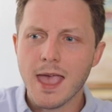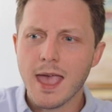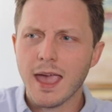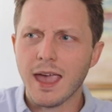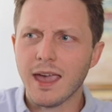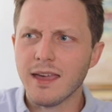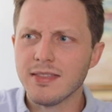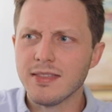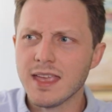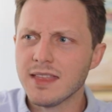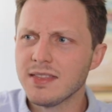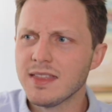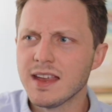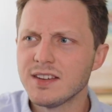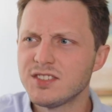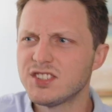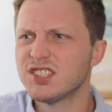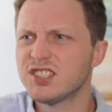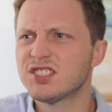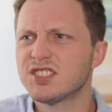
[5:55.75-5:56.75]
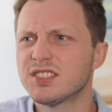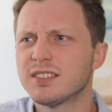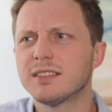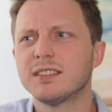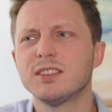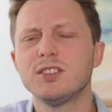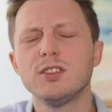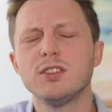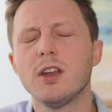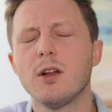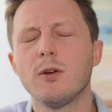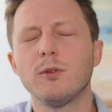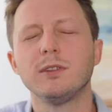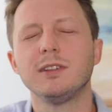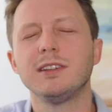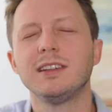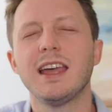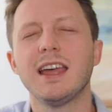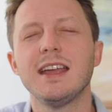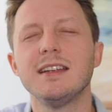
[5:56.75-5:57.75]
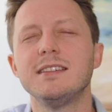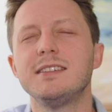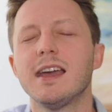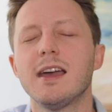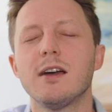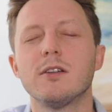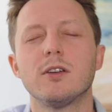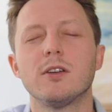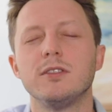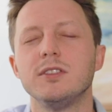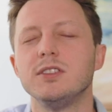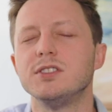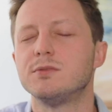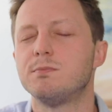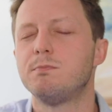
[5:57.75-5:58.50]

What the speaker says: and then they just, lay down on these